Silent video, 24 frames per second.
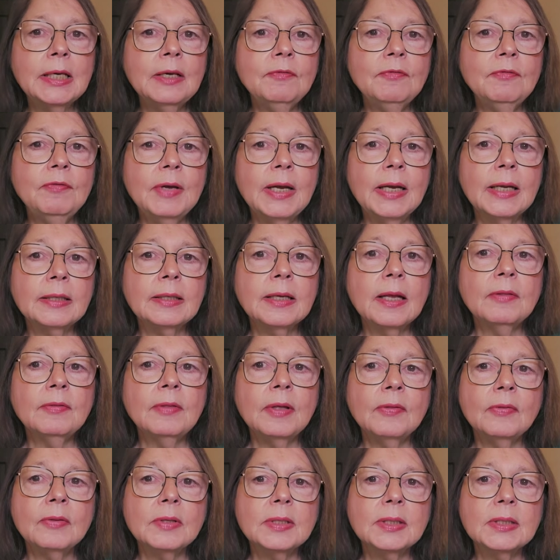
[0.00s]
event
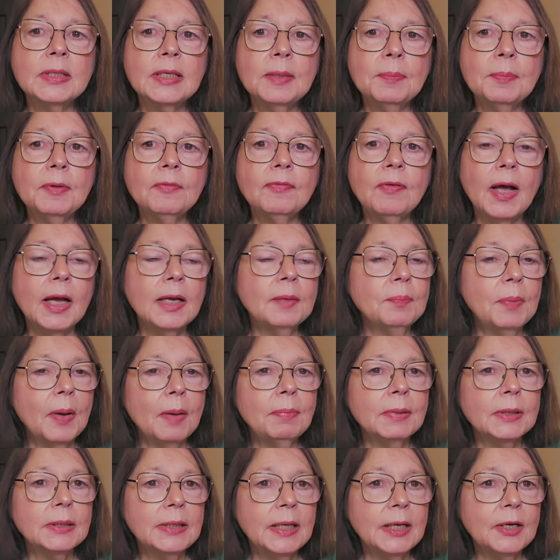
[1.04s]
than the simplified
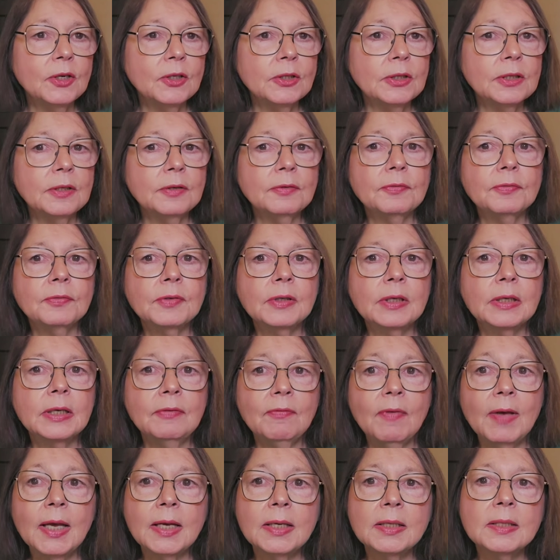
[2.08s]
public narrative
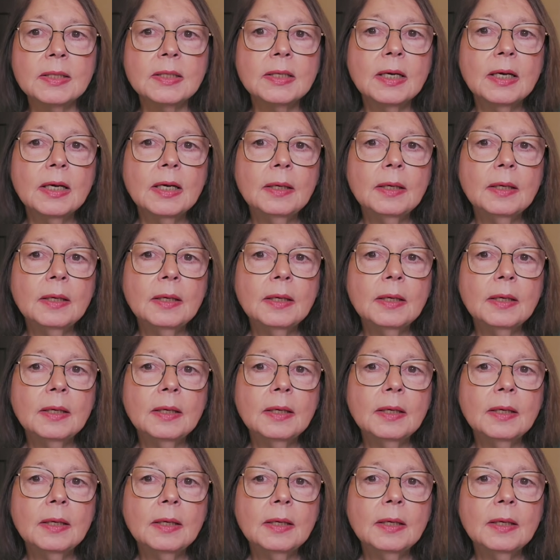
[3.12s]
conveys.